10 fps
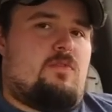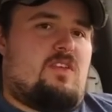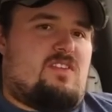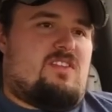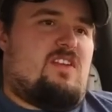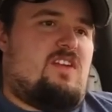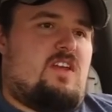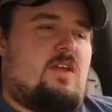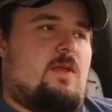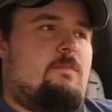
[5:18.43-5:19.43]
the
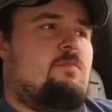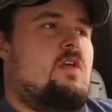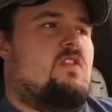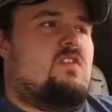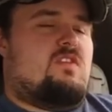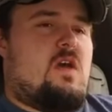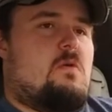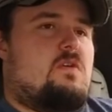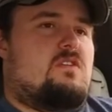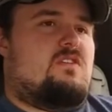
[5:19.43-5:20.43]
acidity in it, the
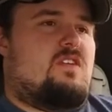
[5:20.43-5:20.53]
sourness.